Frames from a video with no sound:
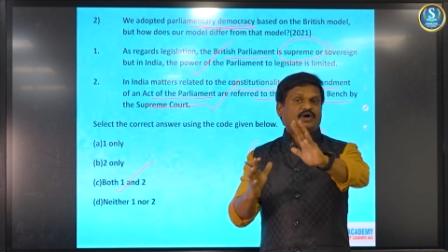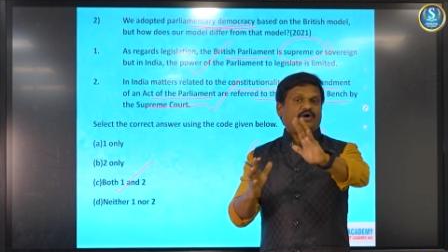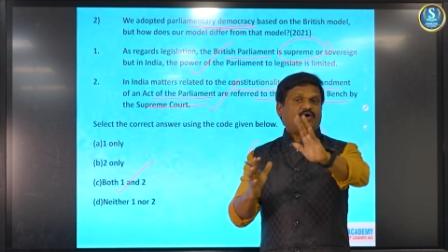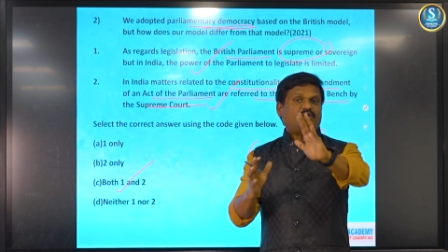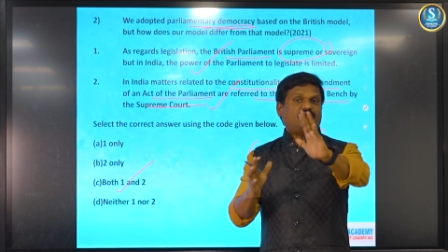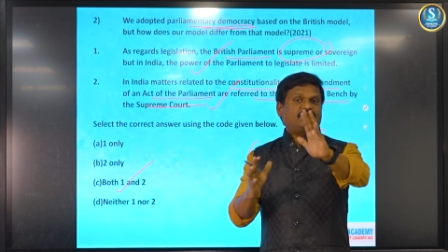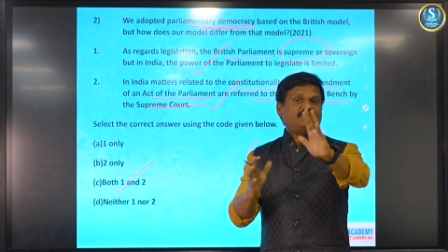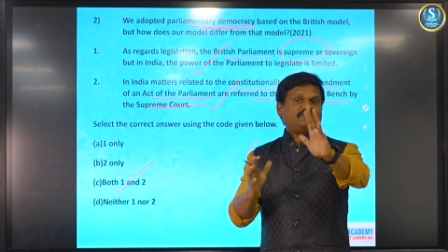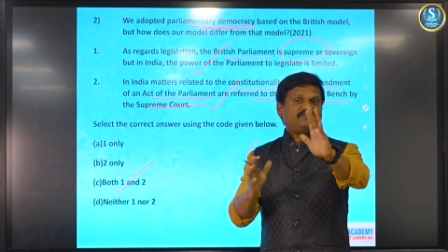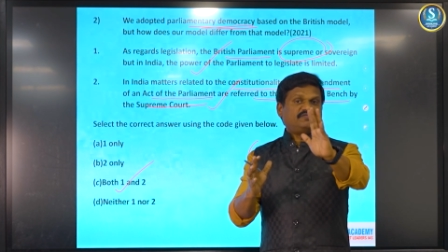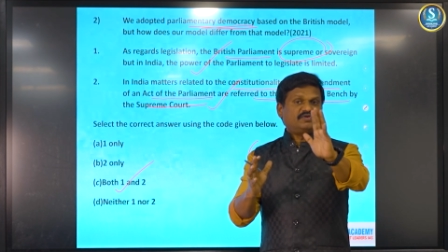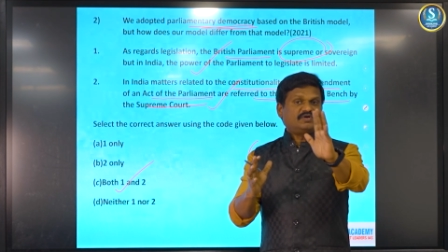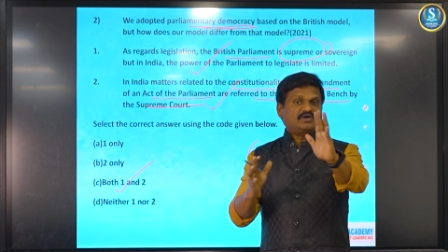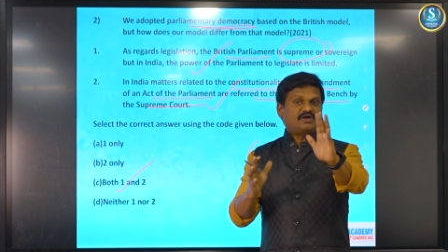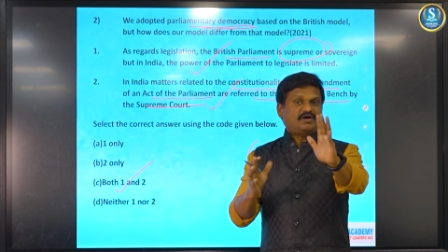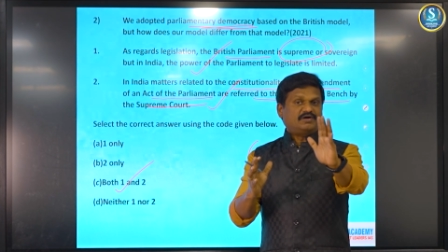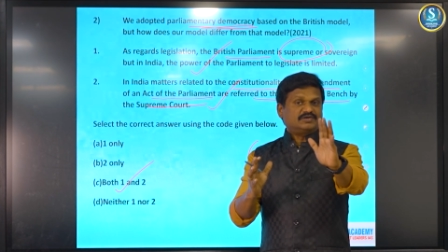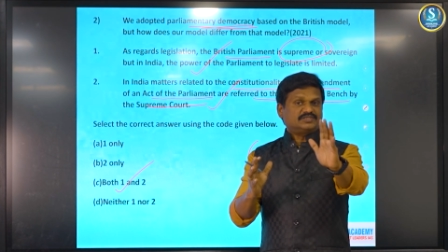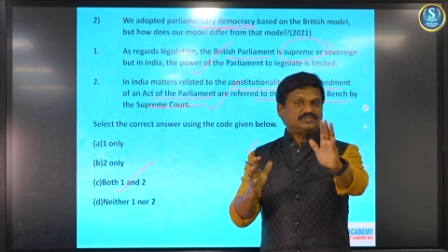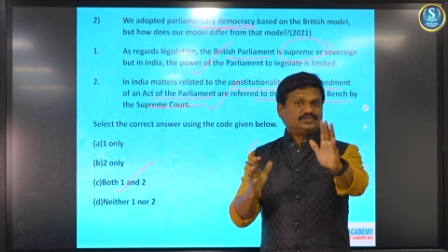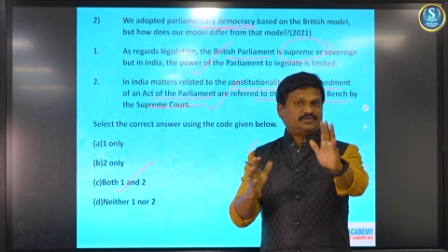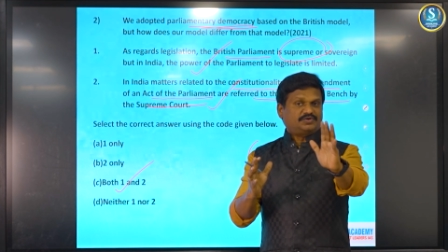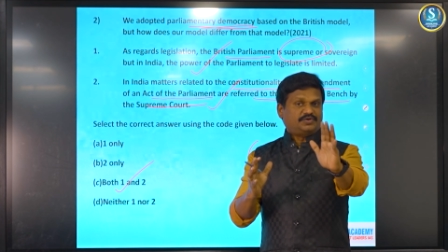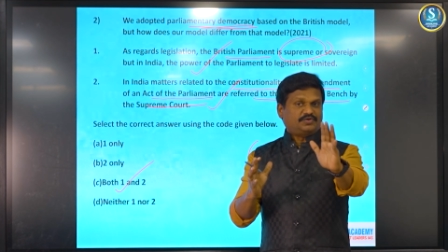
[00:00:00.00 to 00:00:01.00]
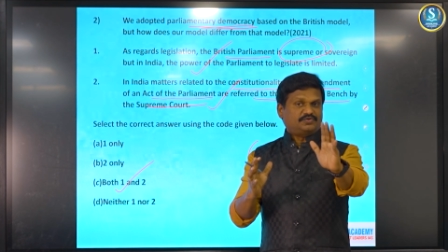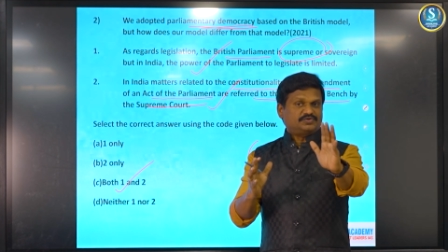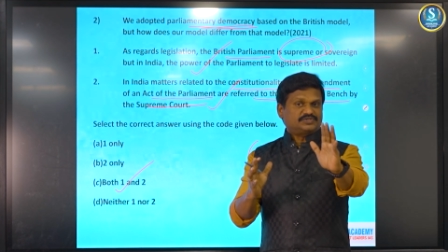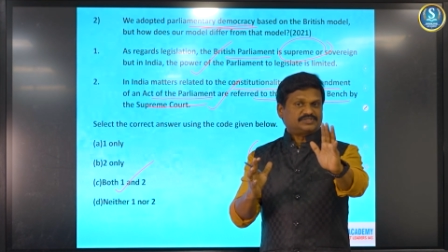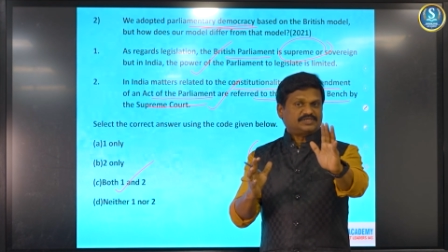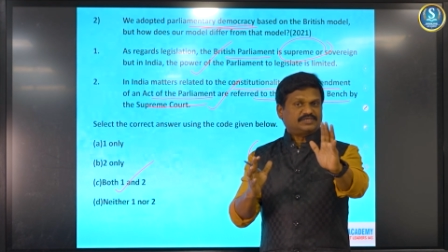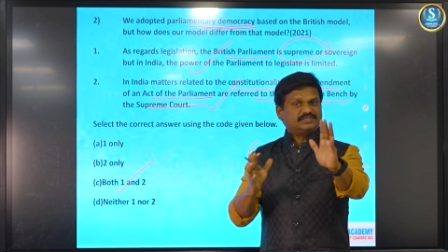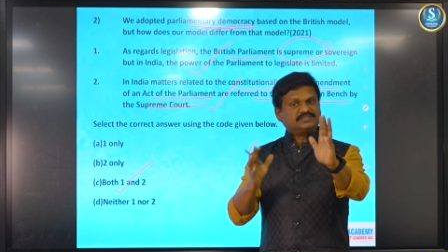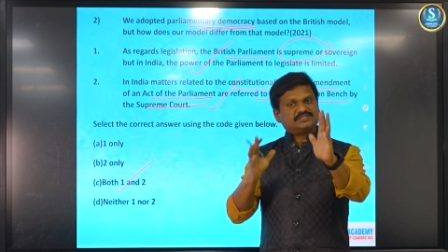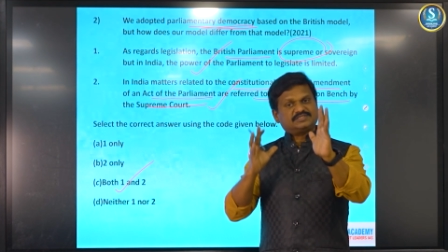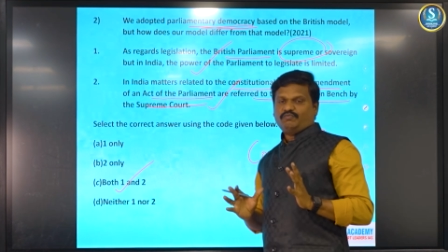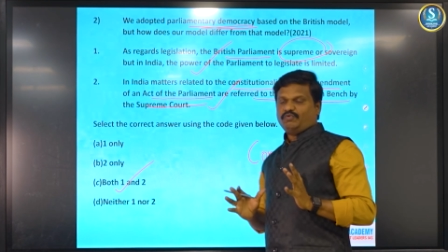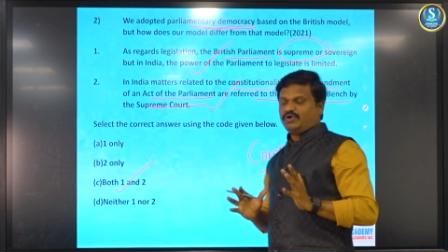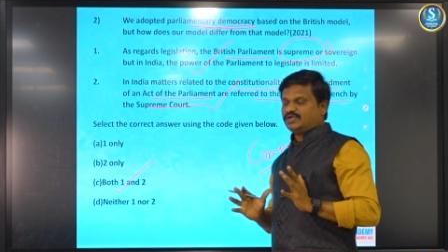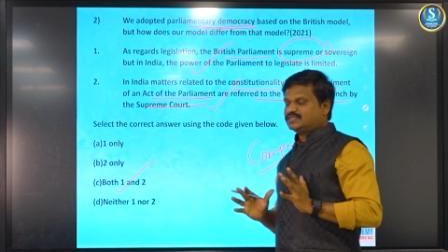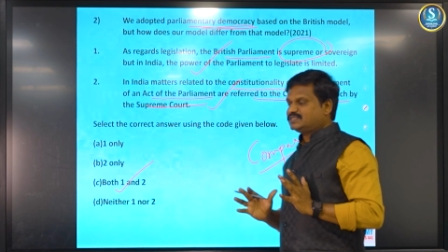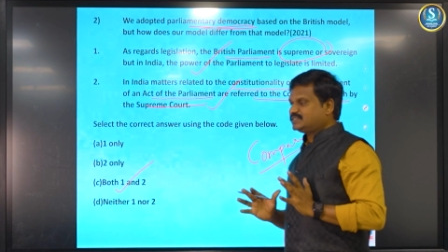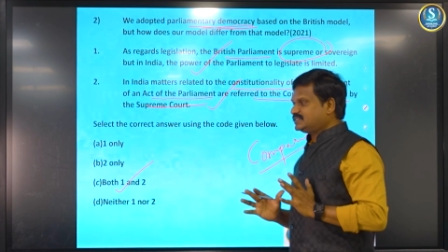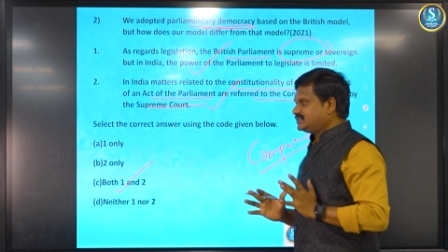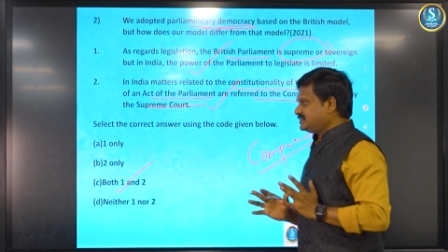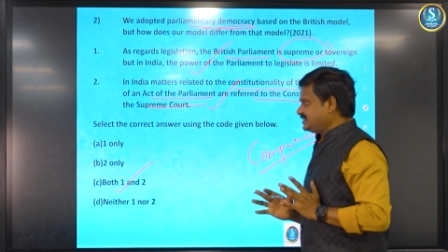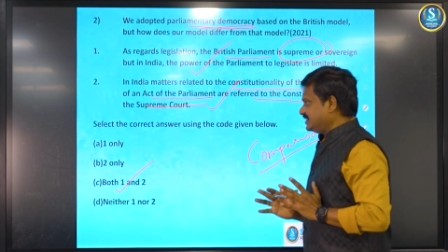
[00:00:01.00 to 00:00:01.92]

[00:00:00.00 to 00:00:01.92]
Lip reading: of constitutions was